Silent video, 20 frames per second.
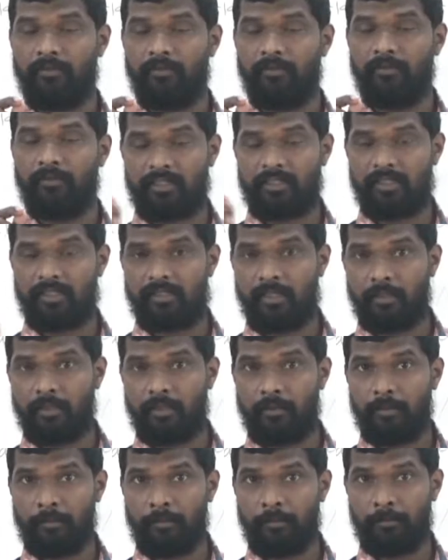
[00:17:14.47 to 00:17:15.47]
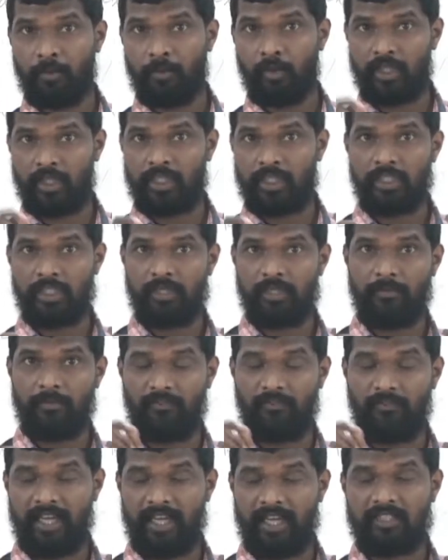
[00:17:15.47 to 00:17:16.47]
factors are production
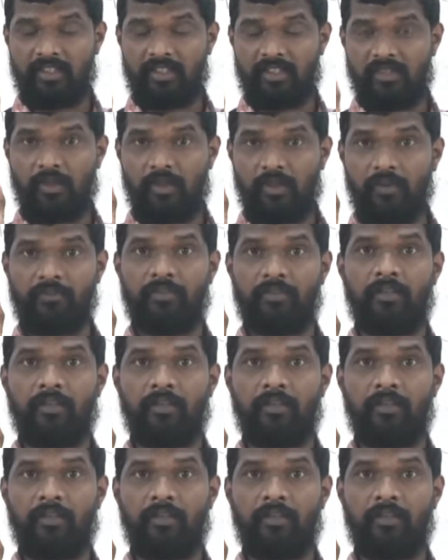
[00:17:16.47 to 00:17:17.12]
factors of